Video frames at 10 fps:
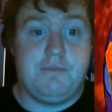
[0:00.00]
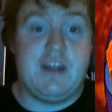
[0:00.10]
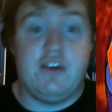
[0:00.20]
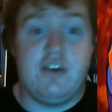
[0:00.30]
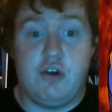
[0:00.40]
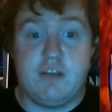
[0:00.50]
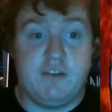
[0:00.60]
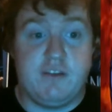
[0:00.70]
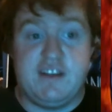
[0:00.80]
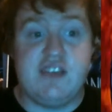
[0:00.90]
And knowing he
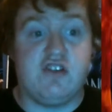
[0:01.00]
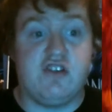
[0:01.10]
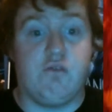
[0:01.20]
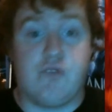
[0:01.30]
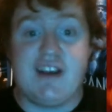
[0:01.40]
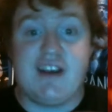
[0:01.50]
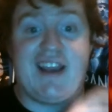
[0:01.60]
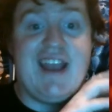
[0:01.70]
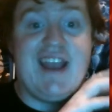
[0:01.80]
was in danger, Rick